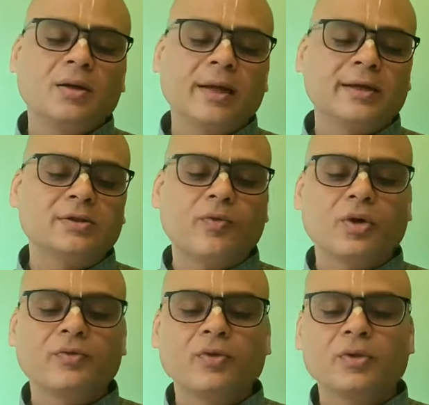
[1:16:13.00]
text
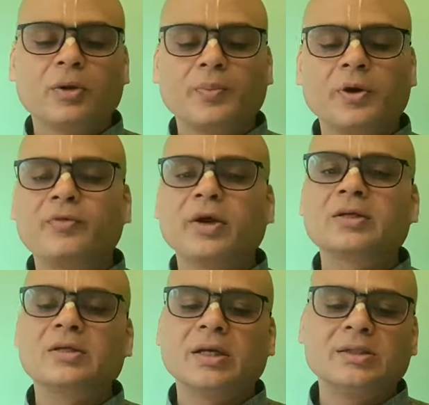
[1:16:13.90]
44, the
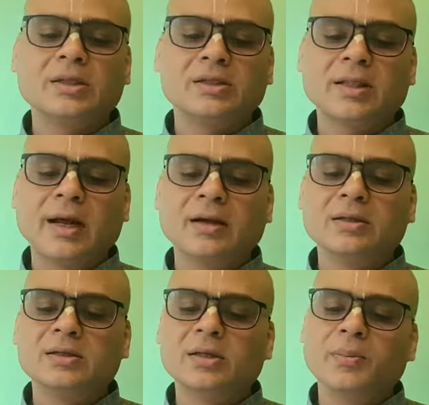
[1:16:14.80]
perfect sages then
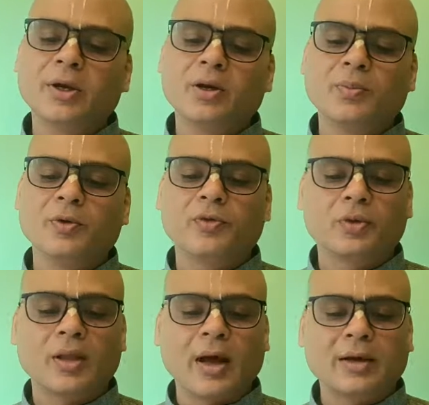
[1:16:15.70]
disappeared
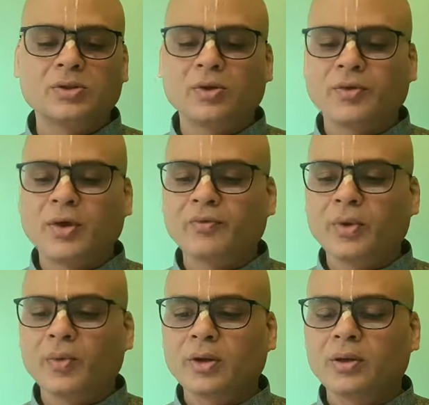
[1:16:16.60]
before the eyes of
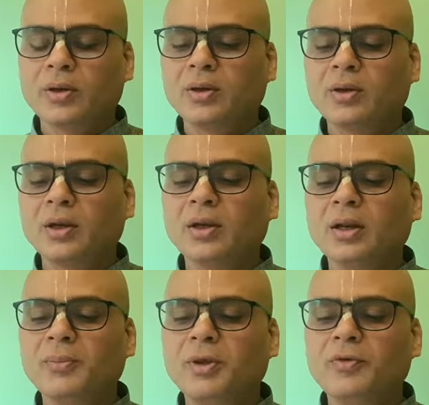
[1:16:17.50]
everyone. King
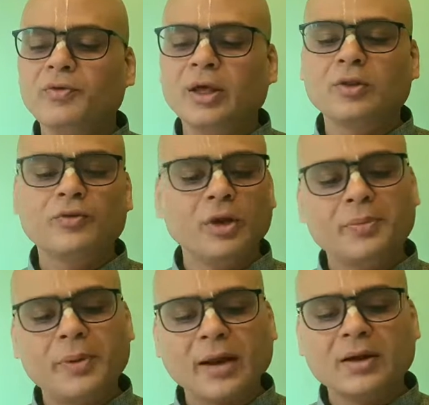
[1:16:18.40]
Nimi
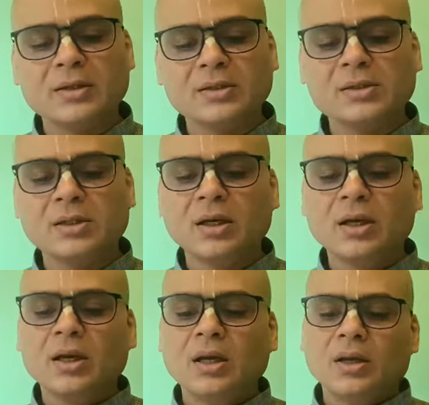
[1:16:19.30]
faithfully practiced
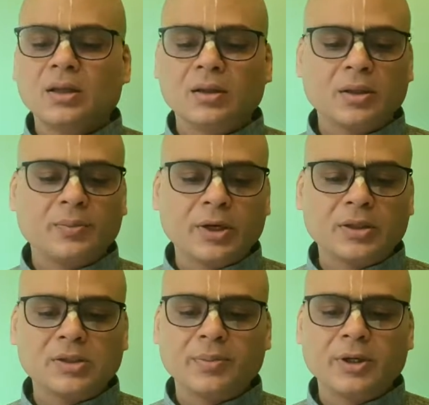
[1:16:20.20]
the
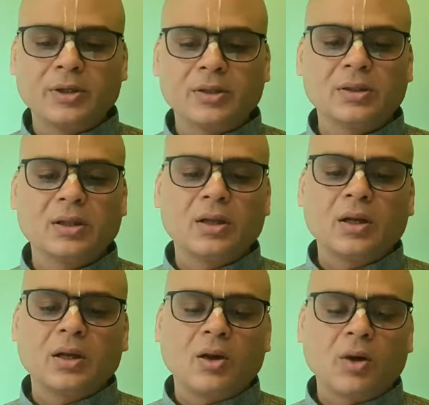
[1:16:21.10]
principle
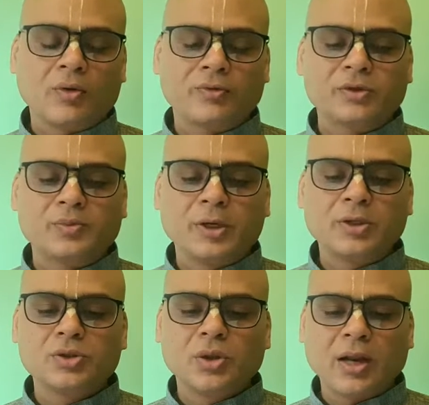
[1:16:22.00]
of
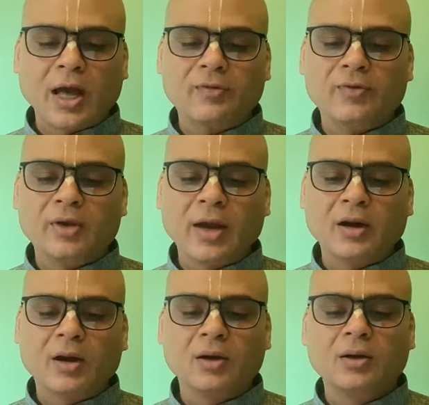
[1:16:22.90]
spiritual life he
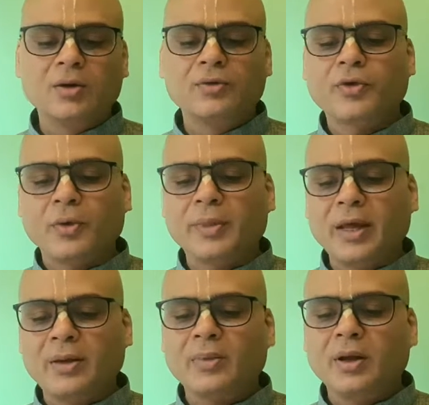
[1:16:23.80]
had learned from
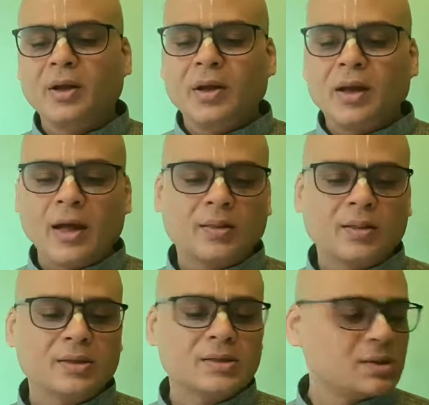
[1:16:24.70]
them,
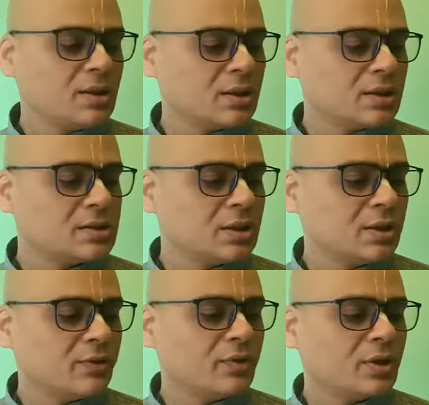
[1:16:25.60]
and thus he
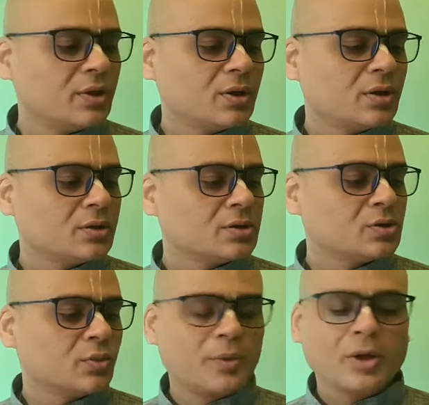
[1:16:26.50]
achieved the
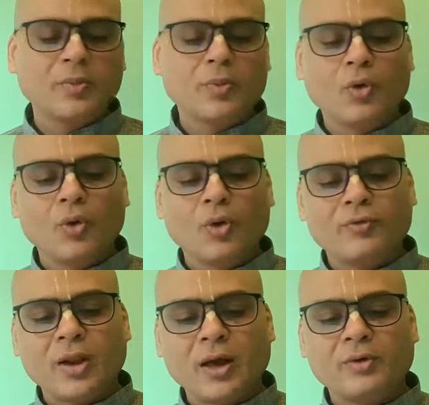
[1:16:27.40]
supreme goal of
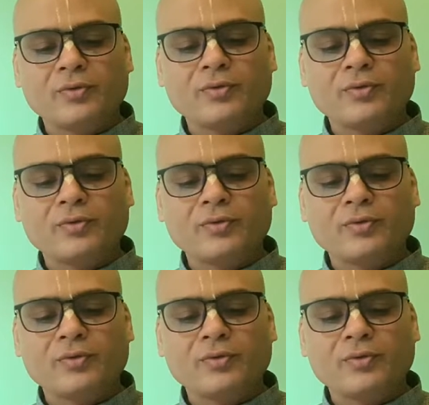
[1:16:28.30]
life.